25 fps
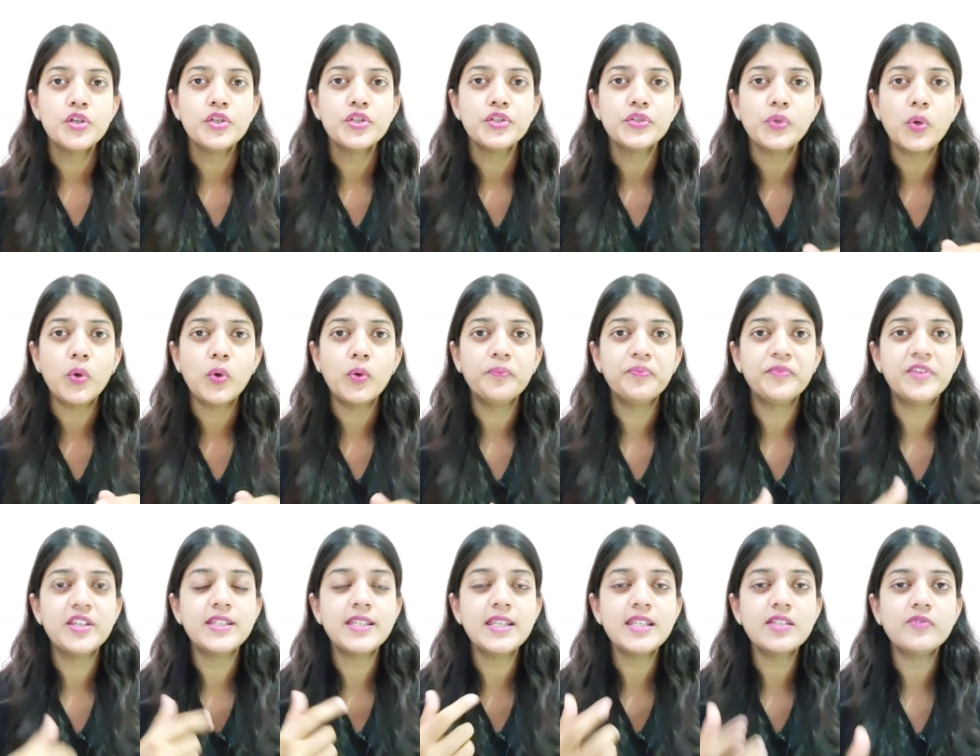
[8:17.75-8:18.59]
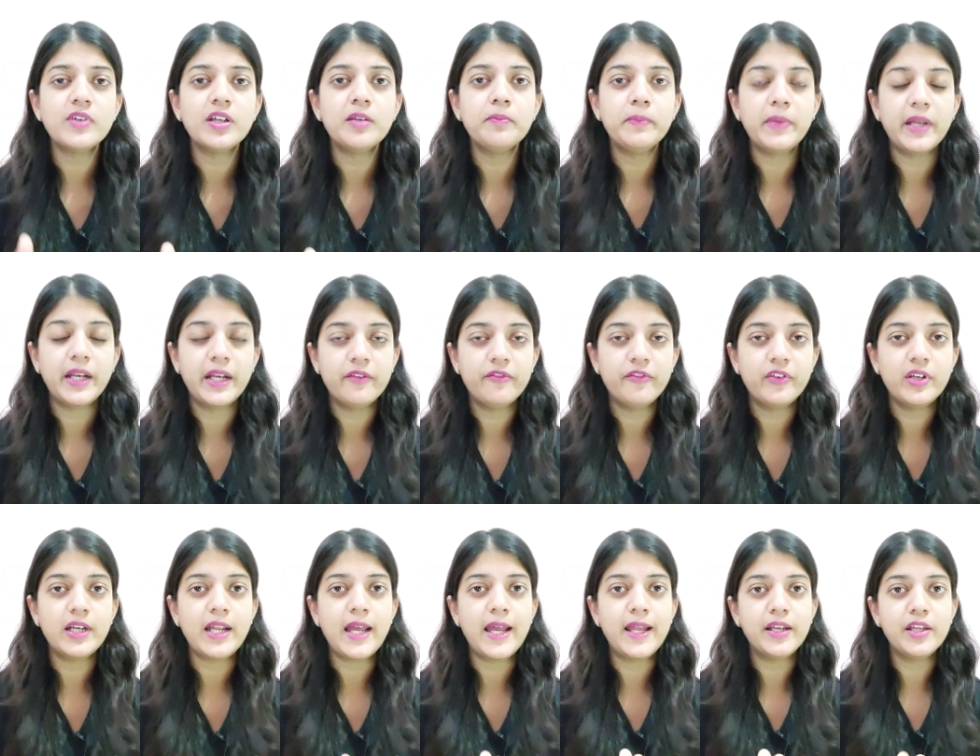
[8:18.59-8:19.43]
So this is one
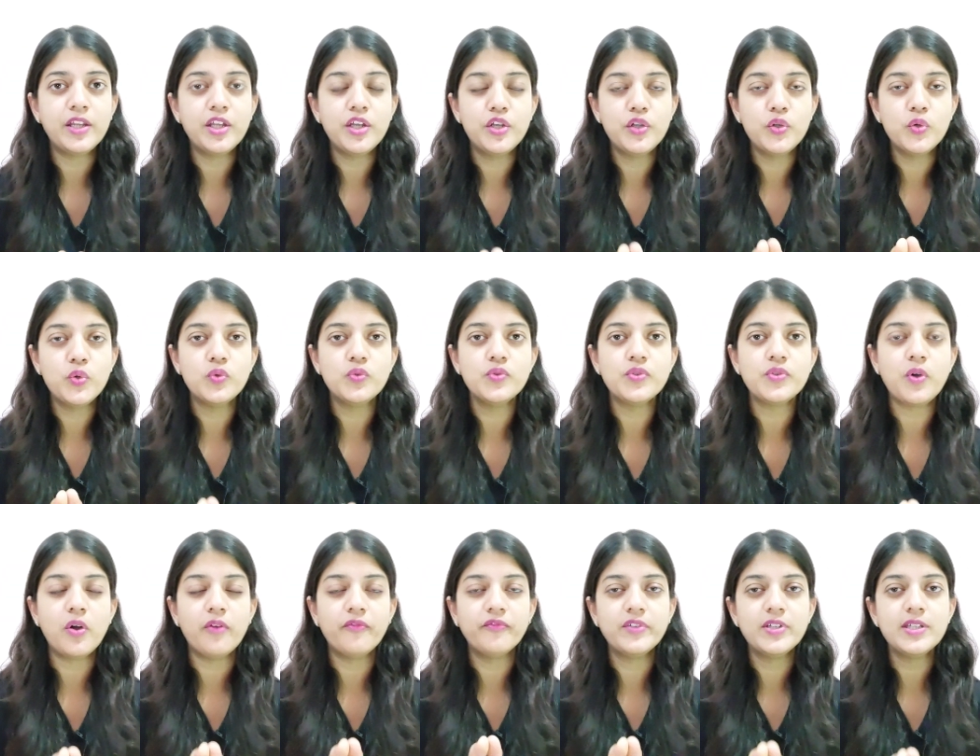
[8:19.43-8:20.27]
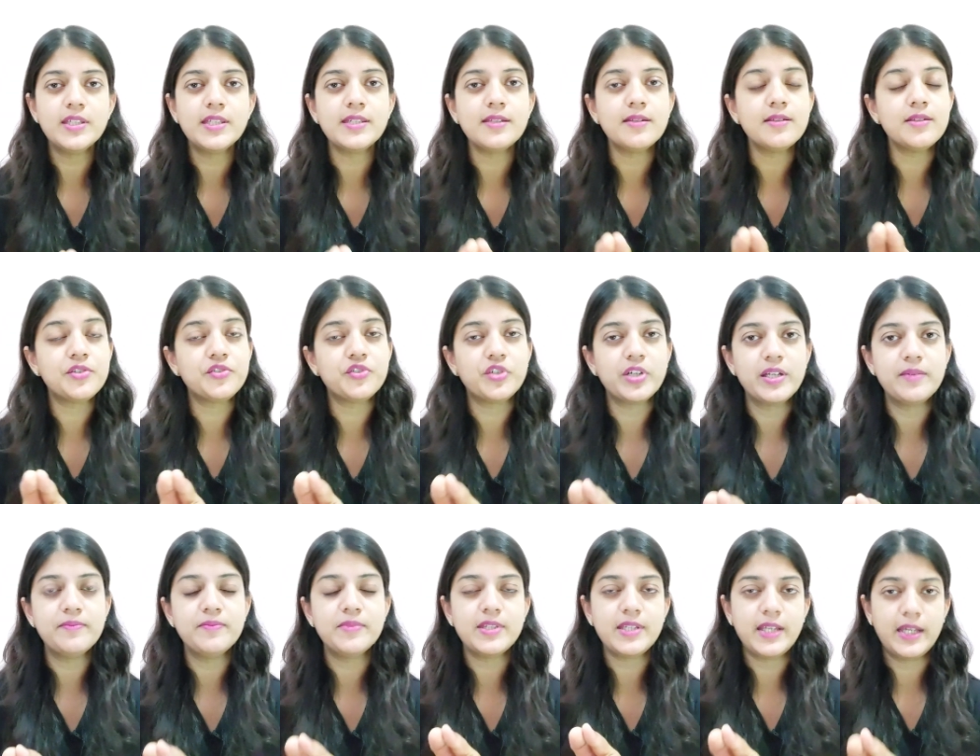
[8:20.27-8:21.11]
benefit and use of this
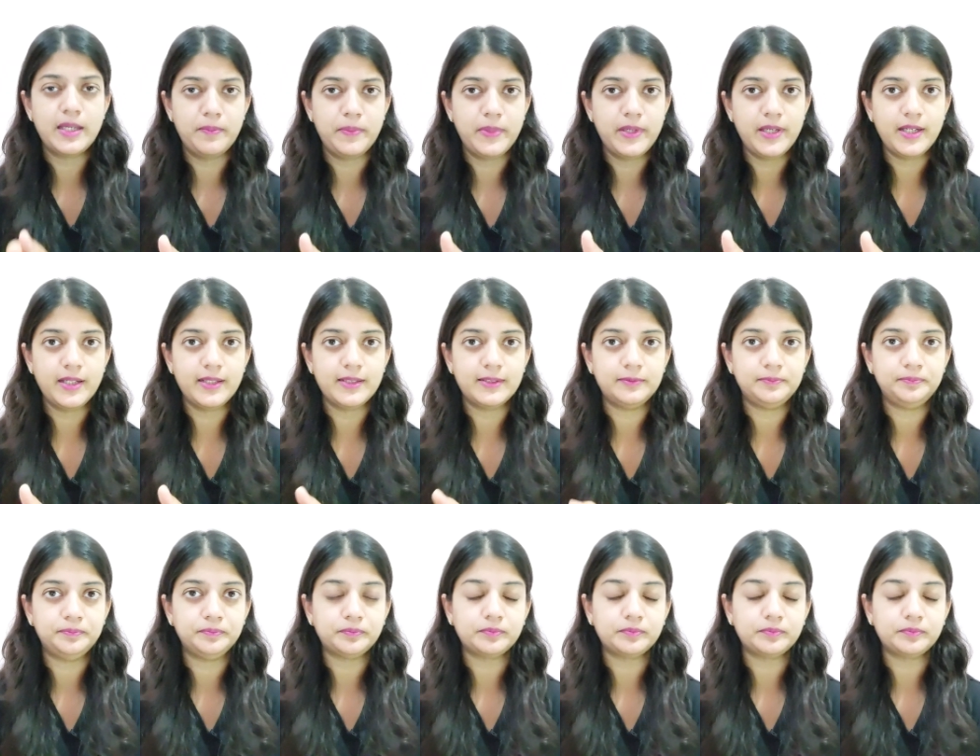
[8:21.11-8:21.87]
streams API.